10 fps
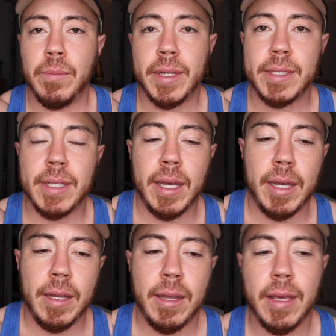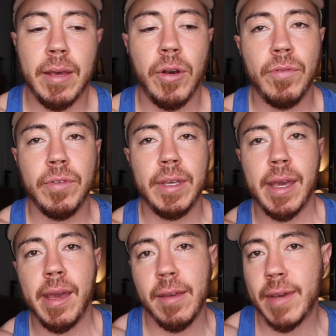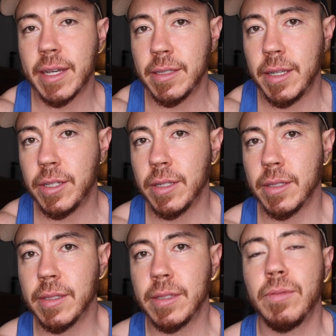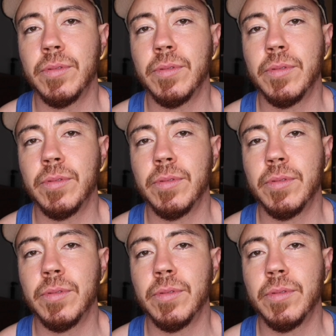plus side, hopefully, yay, vaccinations.